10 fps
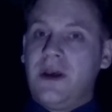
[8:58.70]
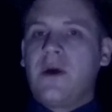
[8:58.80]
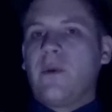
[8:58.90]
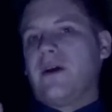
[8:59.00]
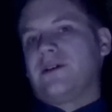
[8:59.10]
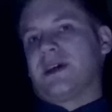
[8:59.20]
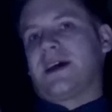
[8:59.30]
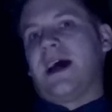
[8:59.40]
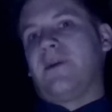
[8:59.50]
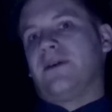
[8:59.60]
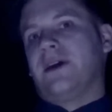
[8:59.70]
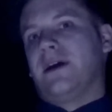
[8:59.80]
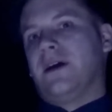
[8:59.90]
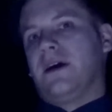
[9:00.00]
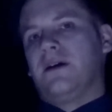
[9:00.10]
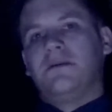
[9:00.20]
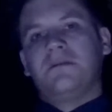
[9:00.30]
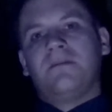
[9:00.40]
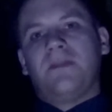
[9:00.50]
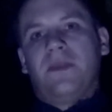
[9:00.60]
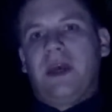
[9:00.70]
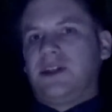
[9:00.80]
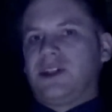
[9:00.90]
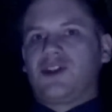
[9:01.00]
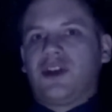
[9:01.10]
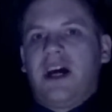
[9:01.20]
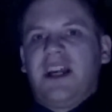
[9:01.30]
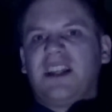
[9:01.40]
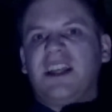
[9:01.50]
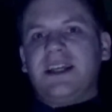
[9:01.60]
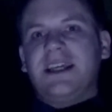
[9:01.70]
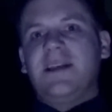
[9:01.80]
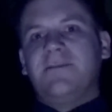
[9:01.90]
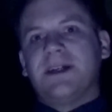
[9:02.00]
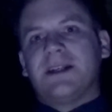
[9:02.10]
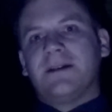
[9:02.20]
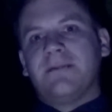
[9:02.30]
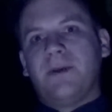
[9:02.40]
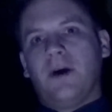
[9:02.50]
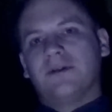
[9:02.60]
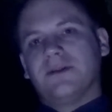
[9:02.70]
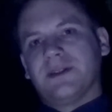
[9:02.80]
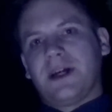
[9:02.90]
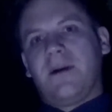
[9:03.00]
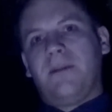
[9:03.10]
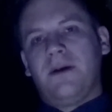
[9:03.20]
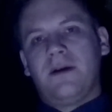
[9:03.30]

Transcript: Whereas the Camarillo, they just try and keep it bottled up.